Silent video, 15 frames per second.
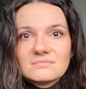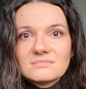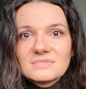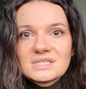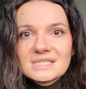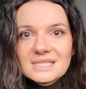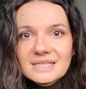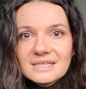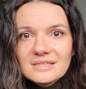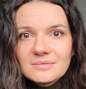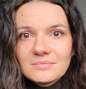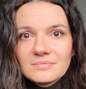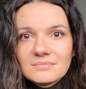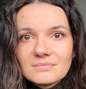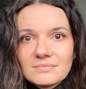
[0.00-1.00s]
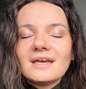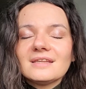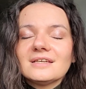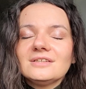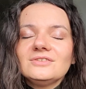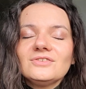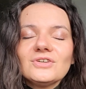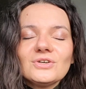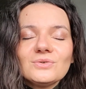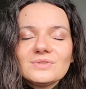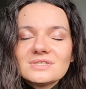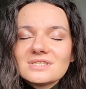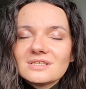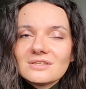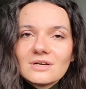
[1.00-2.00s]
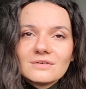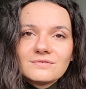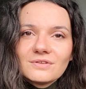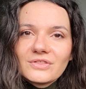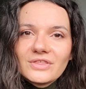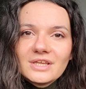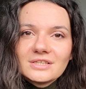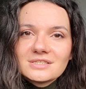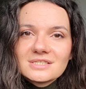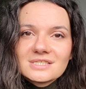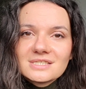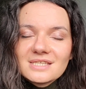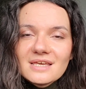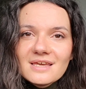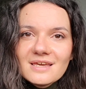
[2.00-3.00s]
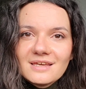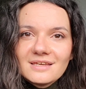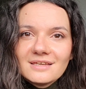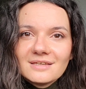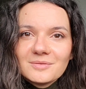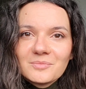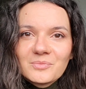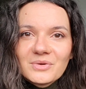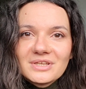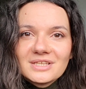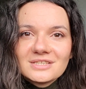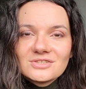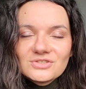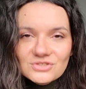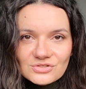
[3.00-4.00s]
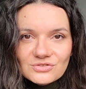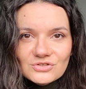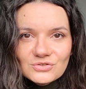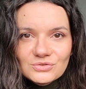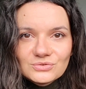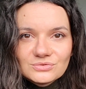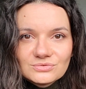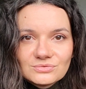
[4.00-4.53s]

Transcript: slim. And I know it's an awful thing to say, but it's true.